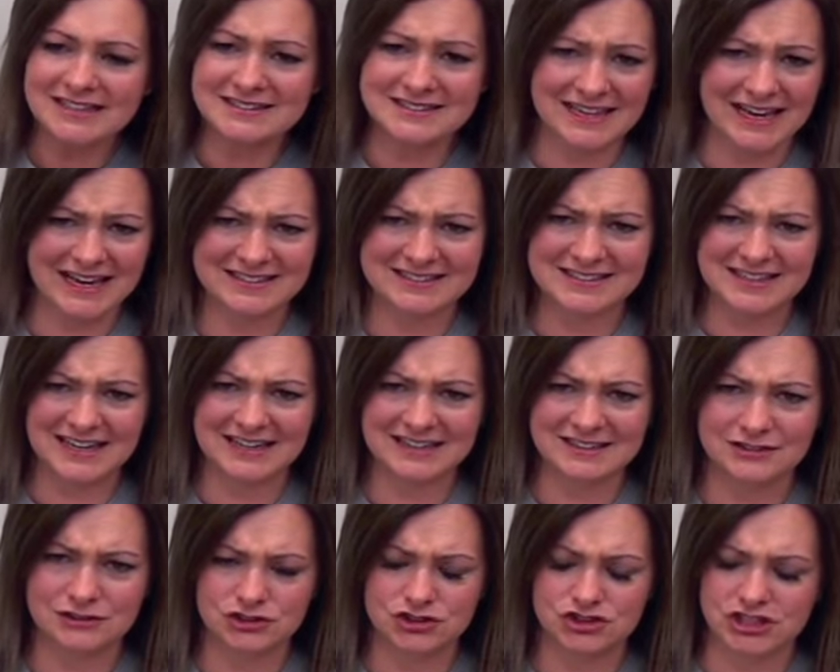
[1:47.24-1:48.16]
it's a
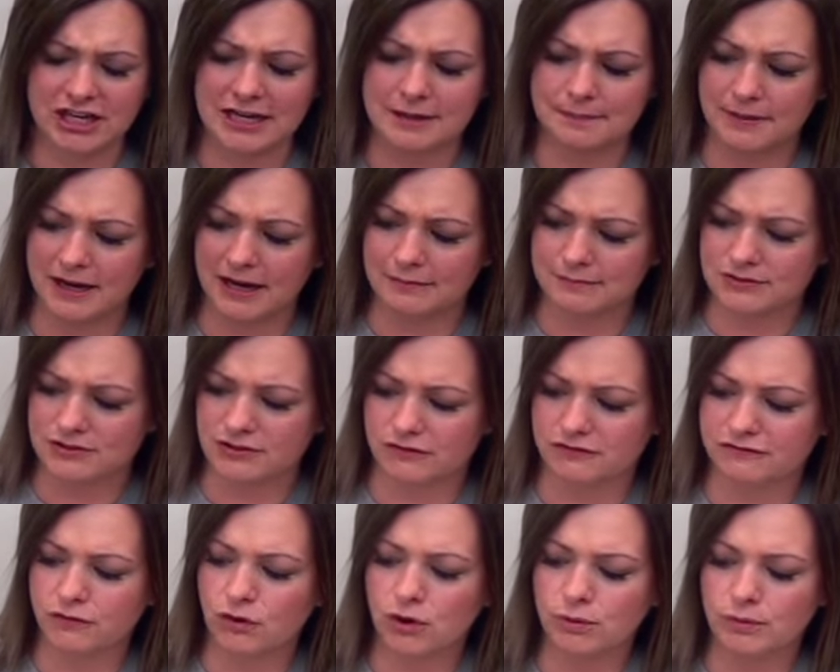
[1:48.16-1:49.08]
hexagonal shape. Um,
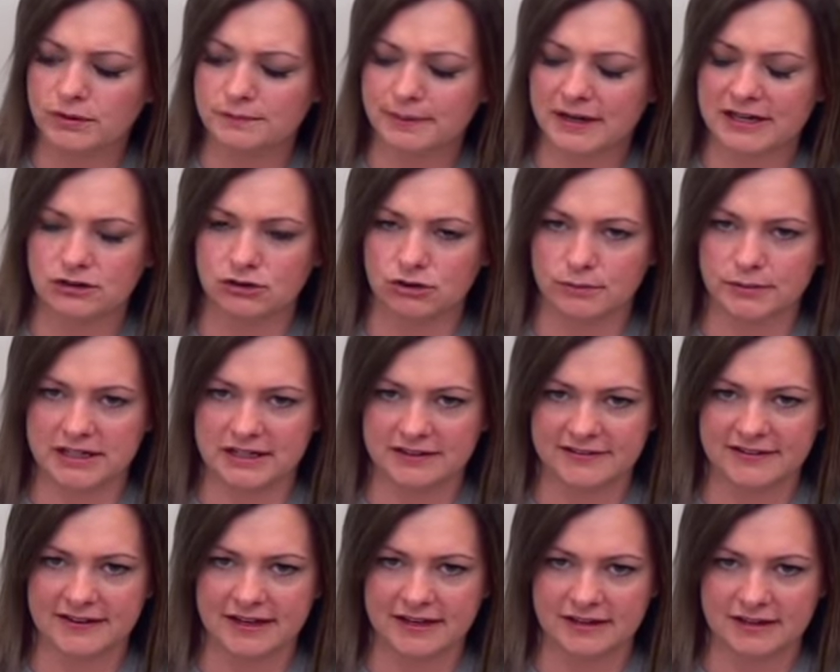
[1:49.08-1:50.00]
so Forward by Norman
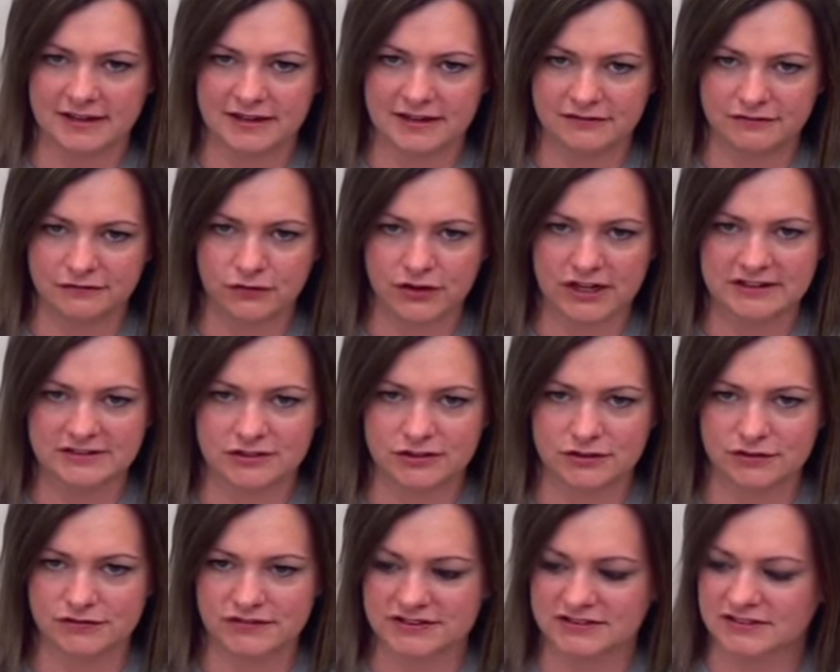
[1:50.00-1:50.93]
is a, a freight
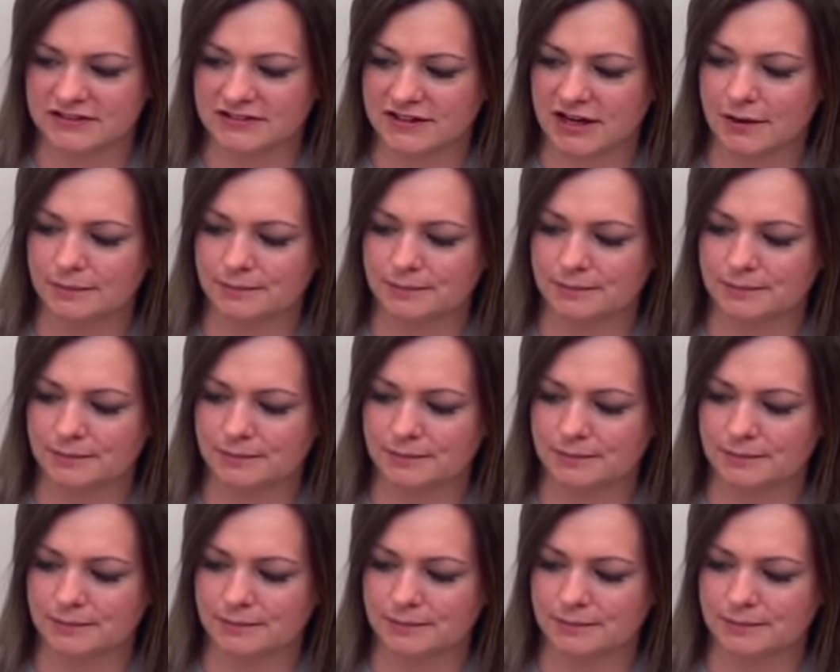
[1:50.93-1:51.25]
services